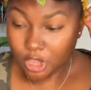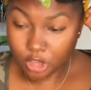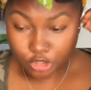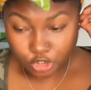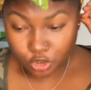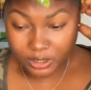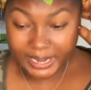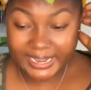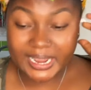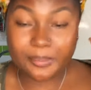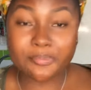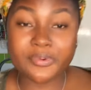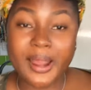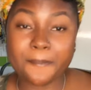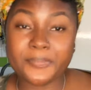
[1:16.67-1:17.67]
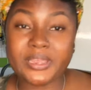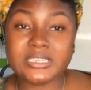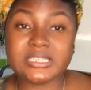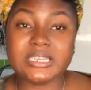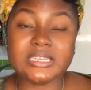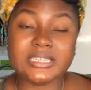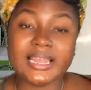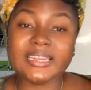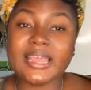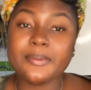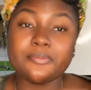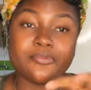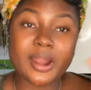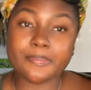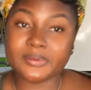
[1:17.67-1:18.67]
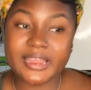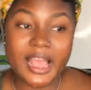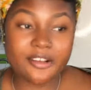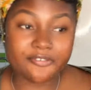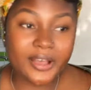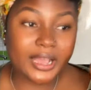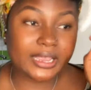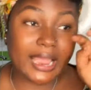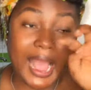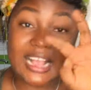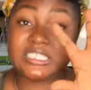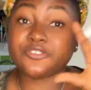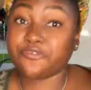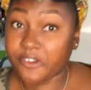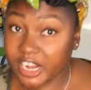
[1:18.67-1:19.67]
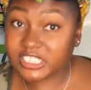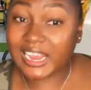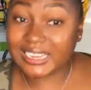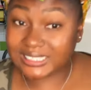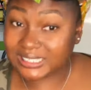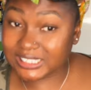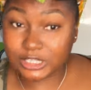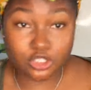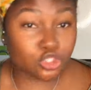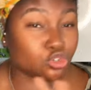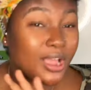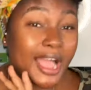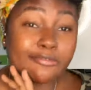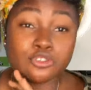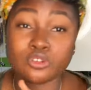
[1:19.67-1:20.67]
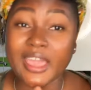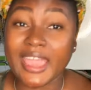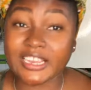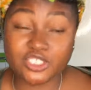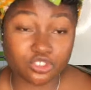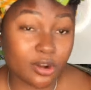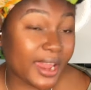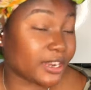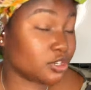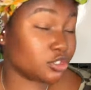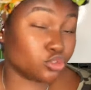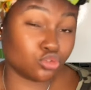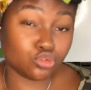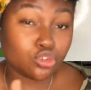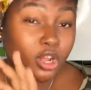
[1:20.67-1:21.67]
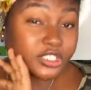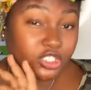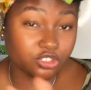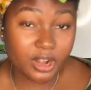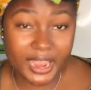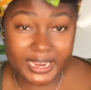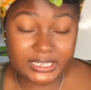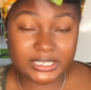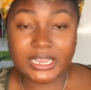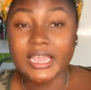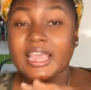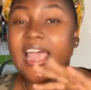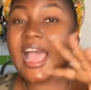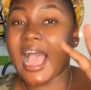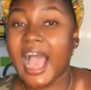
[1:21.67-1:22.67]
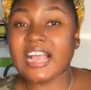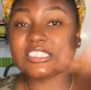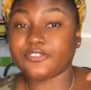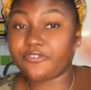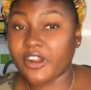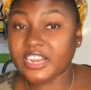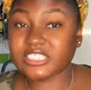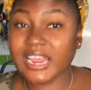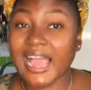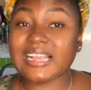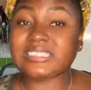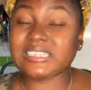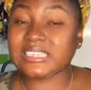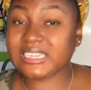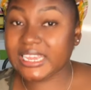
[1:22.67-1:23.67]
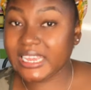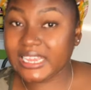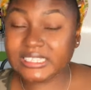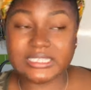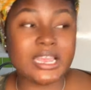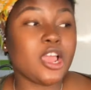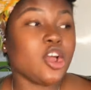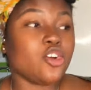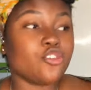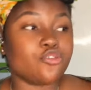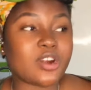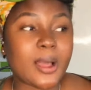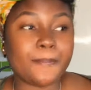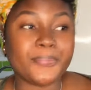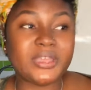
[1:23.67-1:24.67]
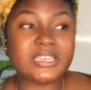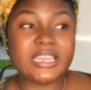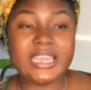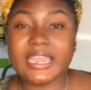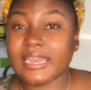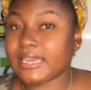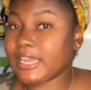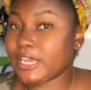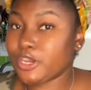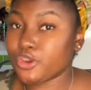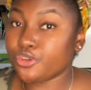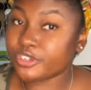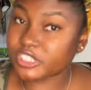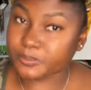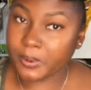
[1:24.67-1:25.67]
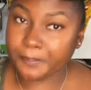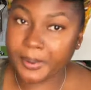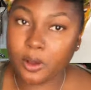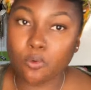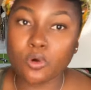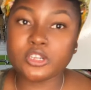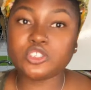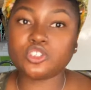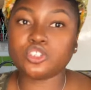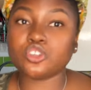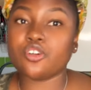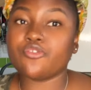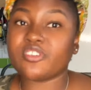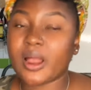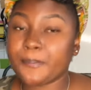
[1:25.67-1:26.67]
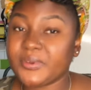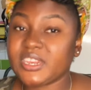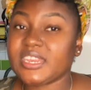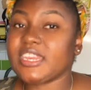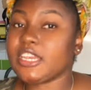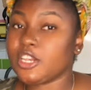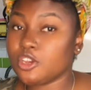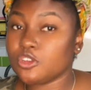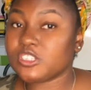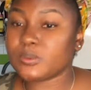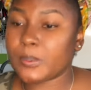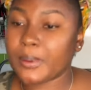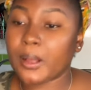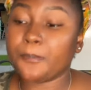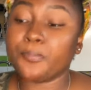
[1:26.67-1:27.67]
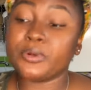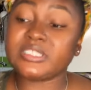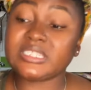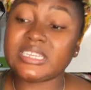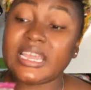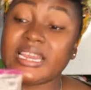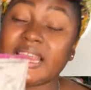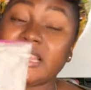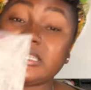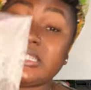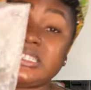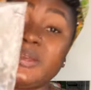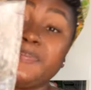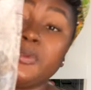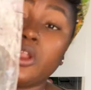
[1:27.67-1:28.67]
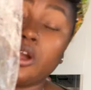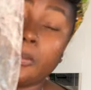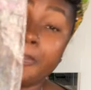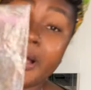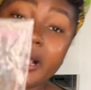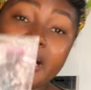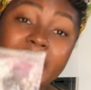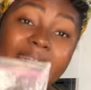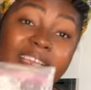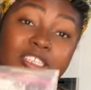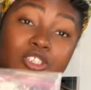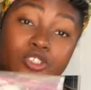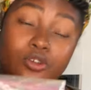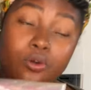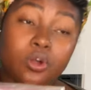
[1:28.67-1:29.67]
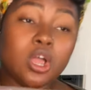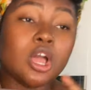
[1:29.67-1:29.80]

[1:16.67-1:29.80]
So let them wrap it. Let them wrap the Afang as fresh as it is. You don't have to air dry it. Do not dry it. As fresh as it is, wrap it in a newspaper. Once you're done wrapping it in newspaper, put it in a Ziploc bag like so.